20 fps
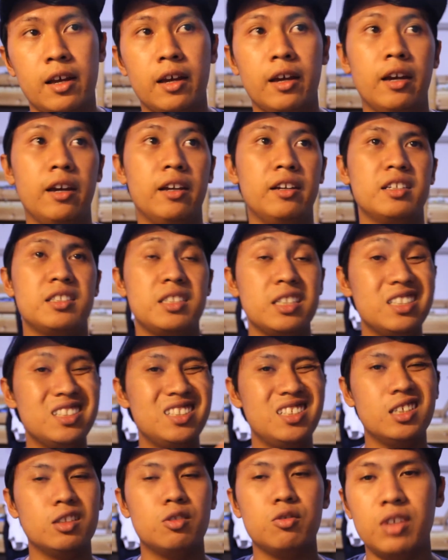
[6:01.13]
And it's
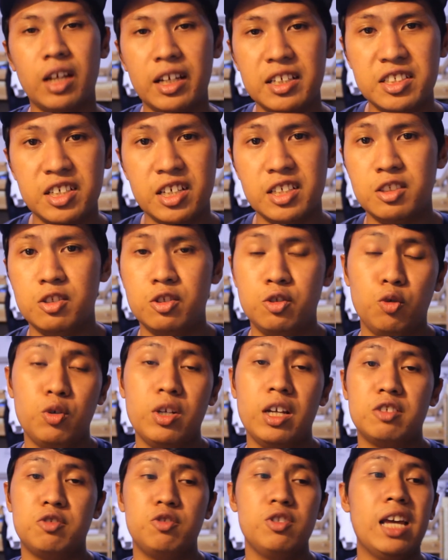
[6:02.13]
easier to digest. You
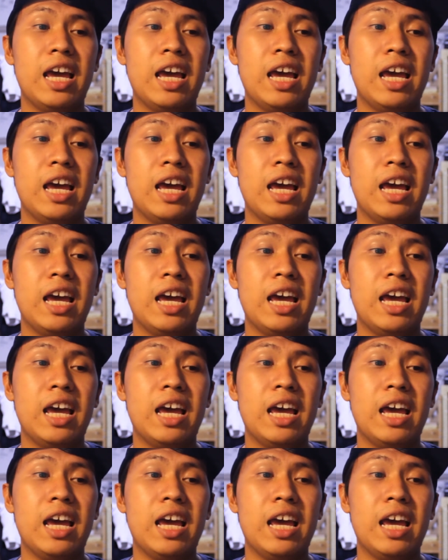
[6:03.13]
don't actually